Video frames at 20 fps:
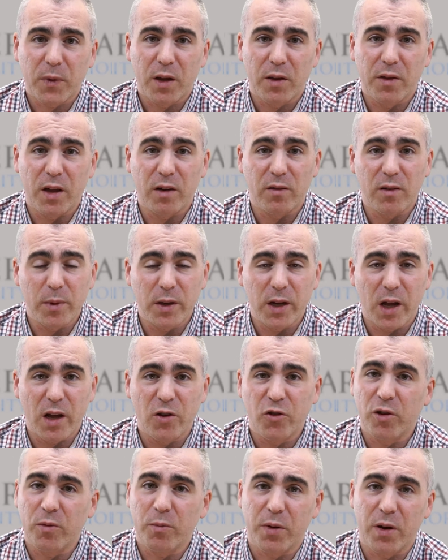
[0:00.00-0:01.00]
The
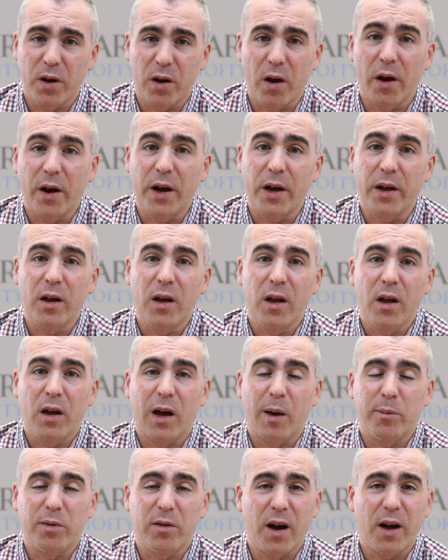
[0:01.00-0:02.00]
elimination period
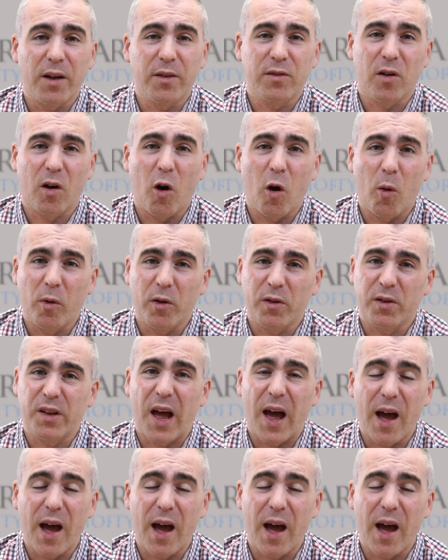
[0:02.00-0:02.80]
applies to almost